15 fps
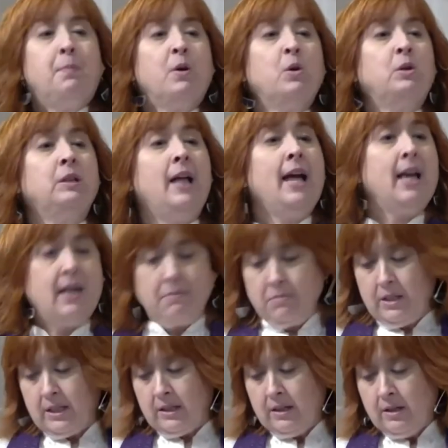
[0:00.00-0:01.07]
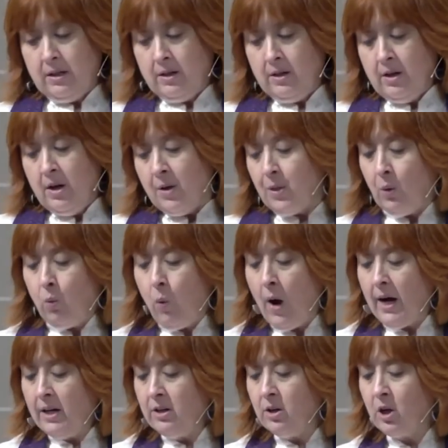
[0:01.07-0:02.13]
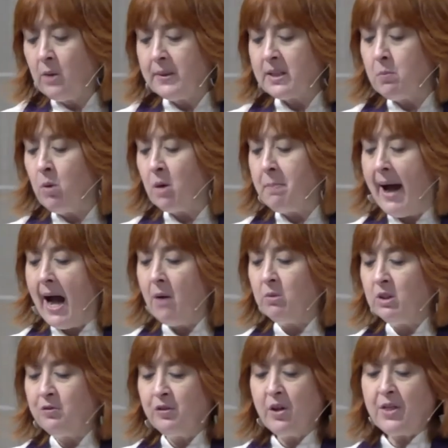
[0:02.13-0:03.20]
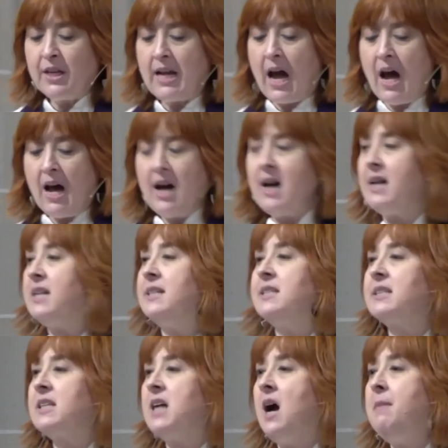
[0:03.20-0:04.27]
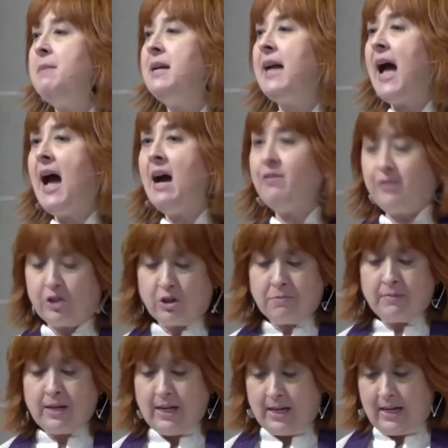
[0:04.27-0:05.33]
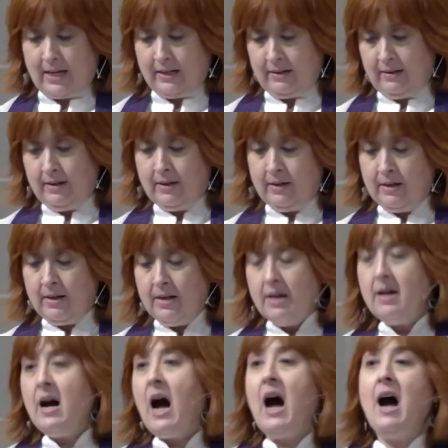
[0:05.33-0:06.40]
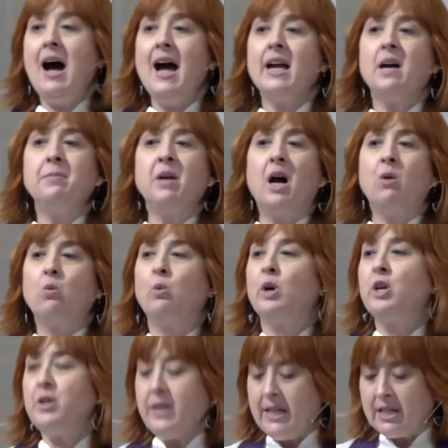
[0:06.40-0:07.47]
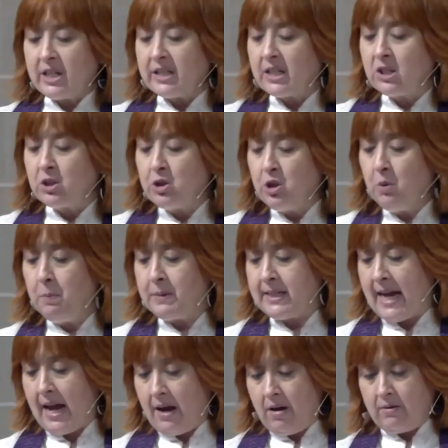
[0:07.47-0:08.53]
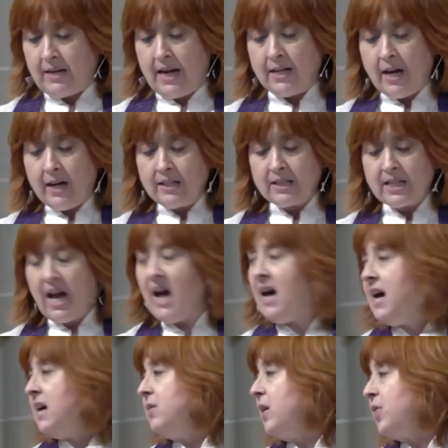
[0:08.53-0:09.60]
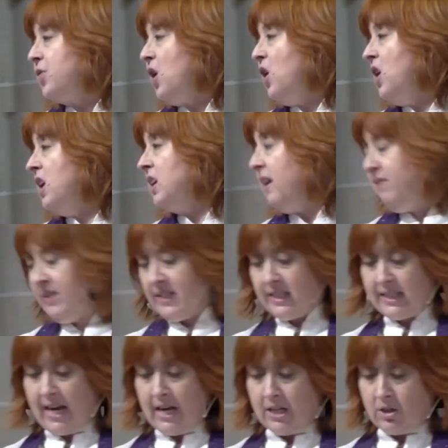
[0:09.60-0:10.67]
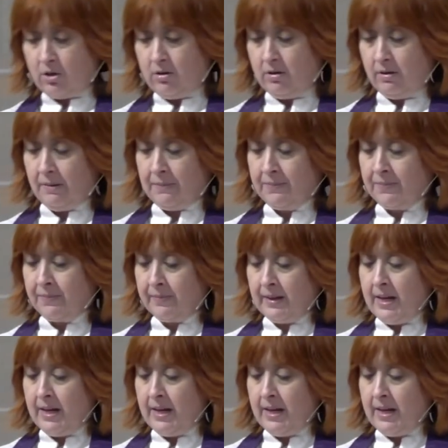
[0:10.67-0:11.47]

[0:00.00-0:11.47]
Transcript: He proclaimed, The one who is more powerful than I is coming after me. I am not worthy to stoop down and untie the thong of his sandal.